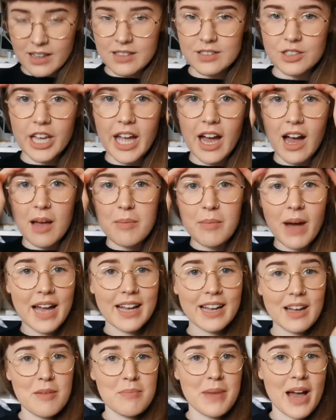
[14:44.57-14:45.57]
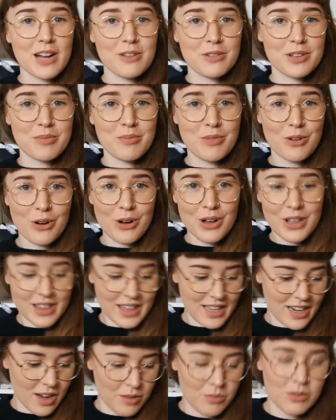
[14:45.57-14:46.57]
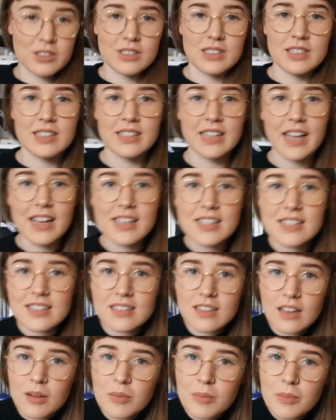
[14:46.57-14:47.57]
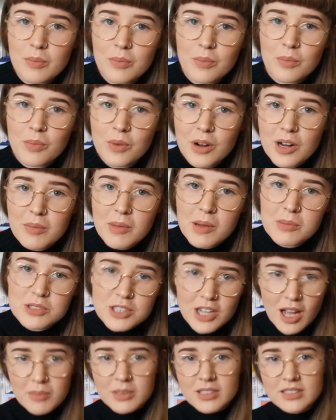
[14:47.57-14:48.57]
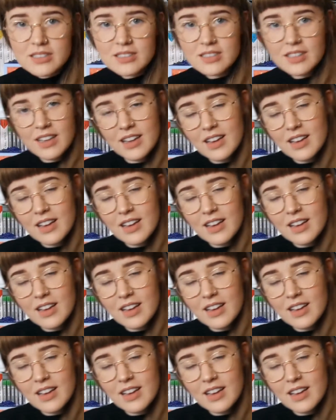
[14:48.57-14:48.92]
So yeah, I might come back with more than I wanted. Yes, I'm wearing my pajamas.